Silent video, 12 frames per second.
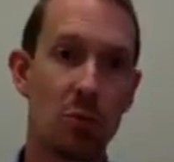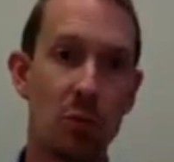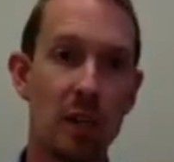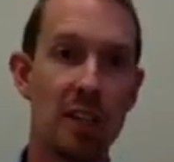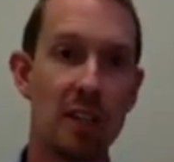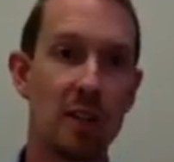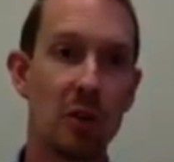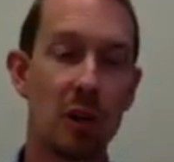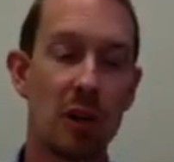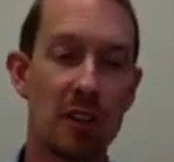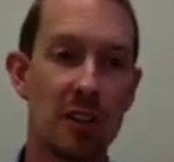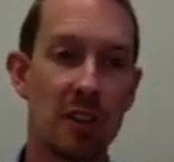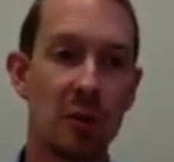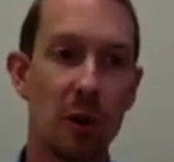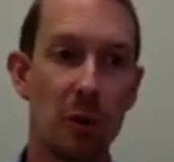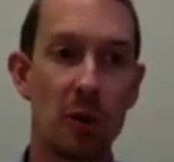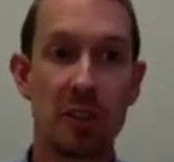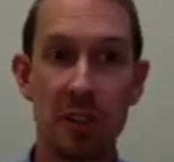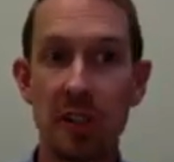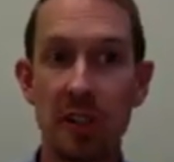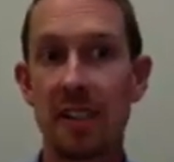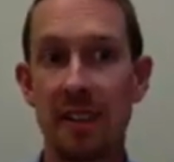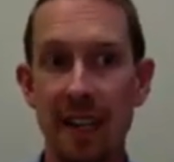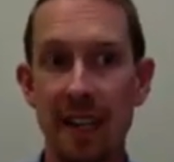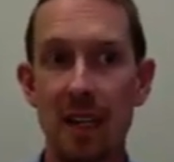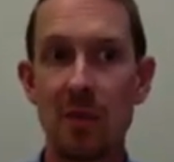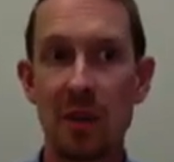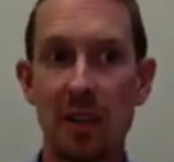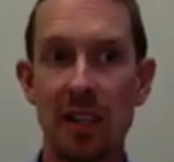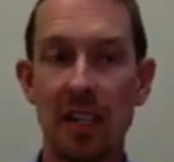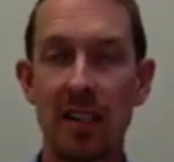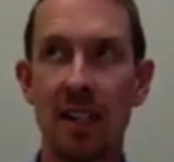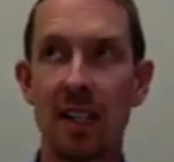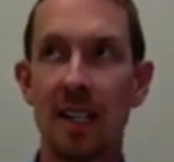we do also older adults in that community,